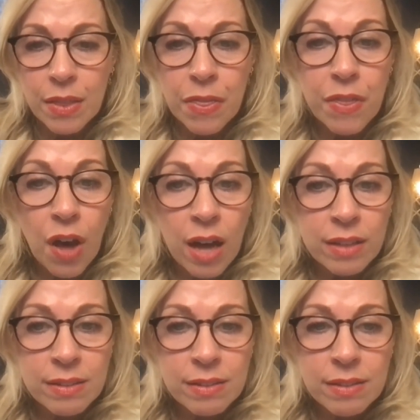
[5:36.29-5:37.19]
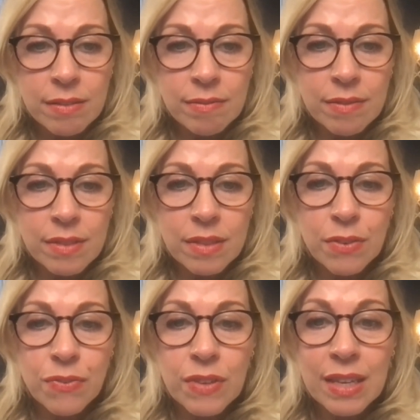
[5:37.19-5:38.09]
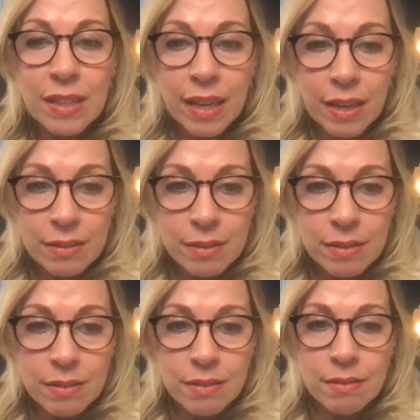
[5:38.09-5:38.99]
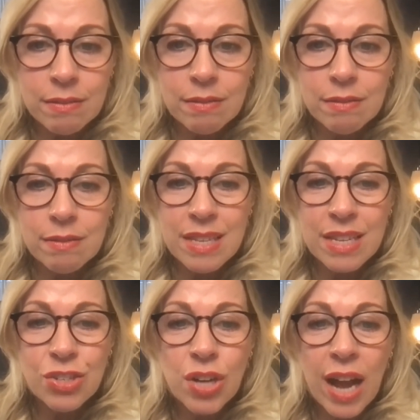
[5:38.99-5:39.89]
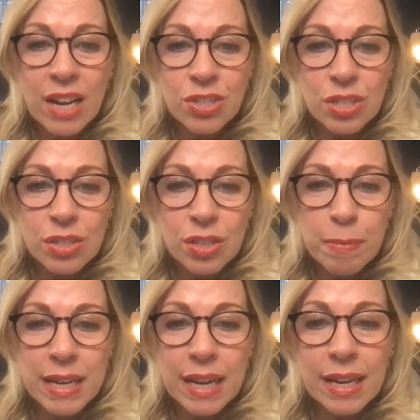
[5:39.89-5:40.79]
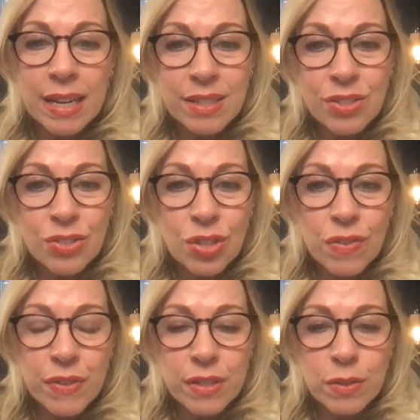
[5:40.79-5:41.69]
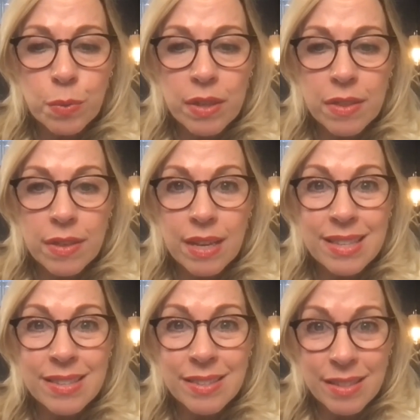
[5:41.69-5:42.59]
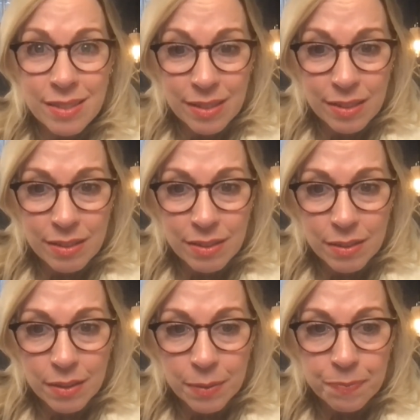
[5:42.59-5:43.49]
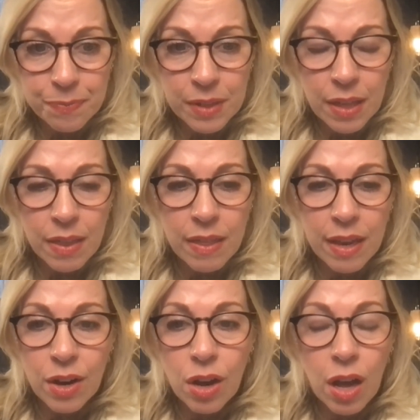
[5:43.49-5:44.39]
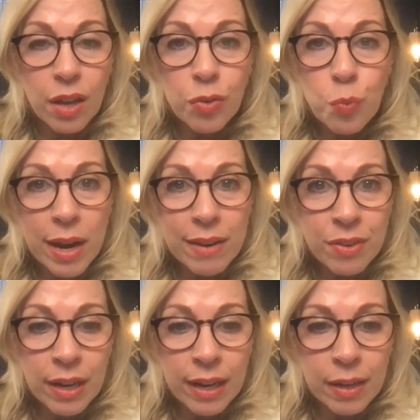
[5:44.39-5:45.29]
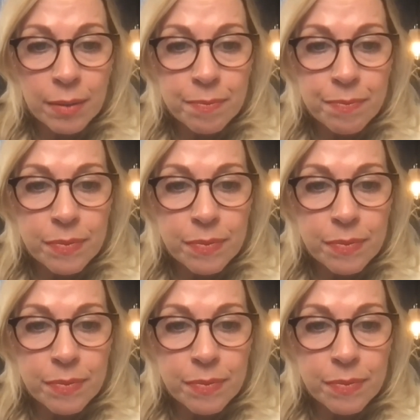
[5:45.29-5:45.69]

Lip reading: The thoughts, the feelings, the attractions are beginning to surface with insistence. They are unwavering.